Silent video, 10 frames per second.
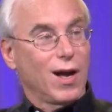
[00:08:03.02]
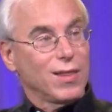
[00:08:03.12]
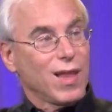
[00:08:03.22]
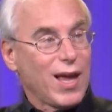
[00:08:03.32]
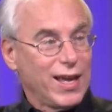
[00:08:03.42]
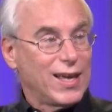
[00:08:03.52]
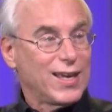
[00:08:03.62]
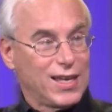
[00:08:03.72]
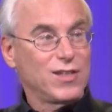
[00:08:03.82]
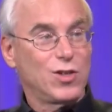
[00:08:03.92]

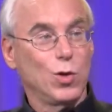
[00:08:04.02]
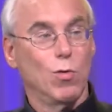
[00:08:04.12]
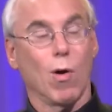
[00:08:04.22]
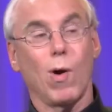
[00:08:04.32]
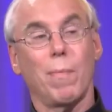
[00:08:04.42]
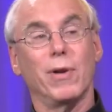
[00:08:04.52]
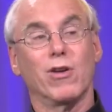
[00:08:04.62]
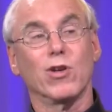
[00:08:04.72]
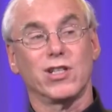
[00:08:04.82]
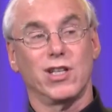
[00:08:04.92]
unlike kids who grow up in
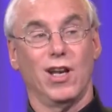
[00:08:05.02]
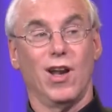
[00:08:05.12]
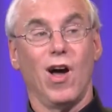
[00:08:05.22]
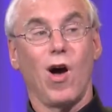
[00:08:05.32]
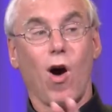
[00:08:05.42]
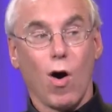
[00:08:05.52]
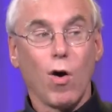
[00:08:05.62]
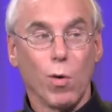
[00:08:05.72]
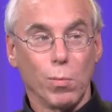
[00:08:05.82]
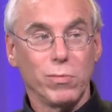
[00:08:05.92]
Christian
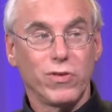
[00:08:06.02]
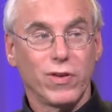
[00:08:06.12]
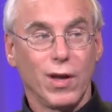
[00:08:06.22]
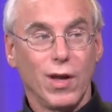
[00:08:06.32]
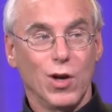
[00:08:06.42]
homes,